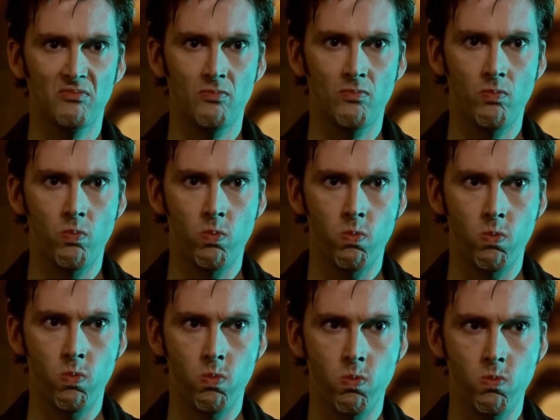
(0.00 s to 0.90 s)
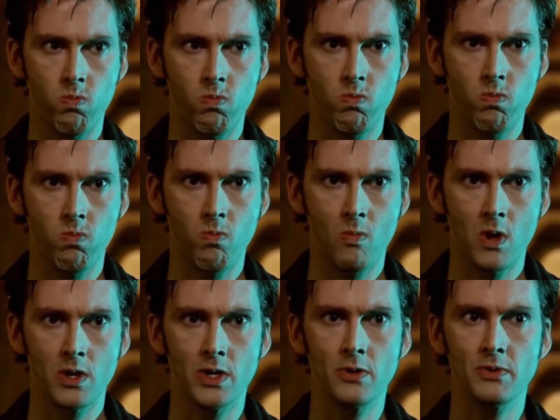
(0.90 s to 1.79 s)
Now, come on, I wasn't
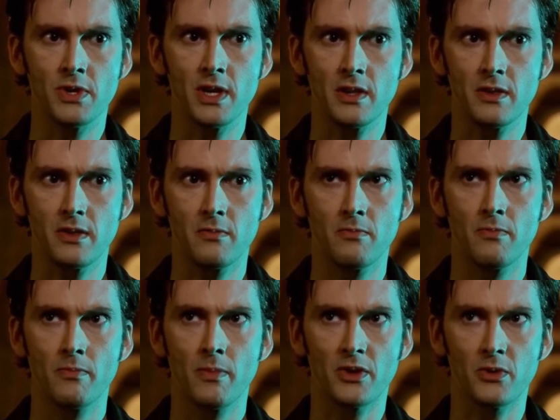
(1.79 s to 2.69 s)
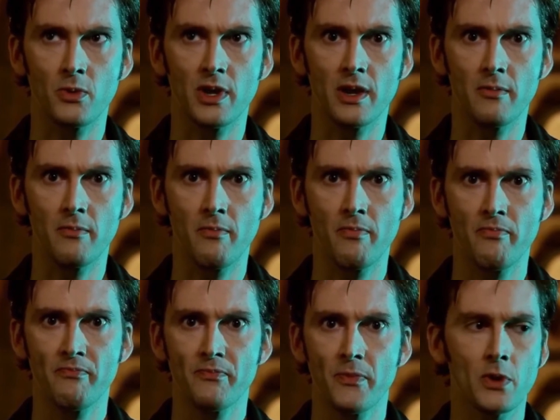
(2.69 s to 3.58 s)
even 10 years old at this point,
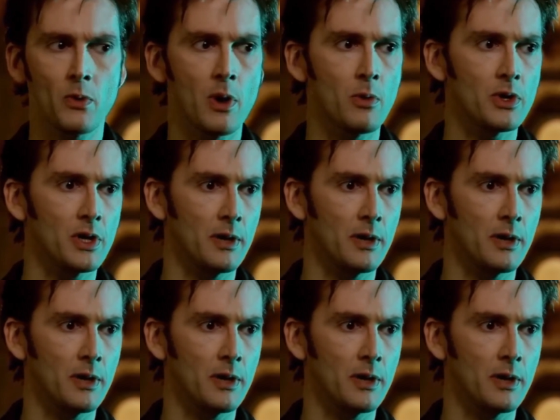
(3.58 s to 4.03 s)
so my view on the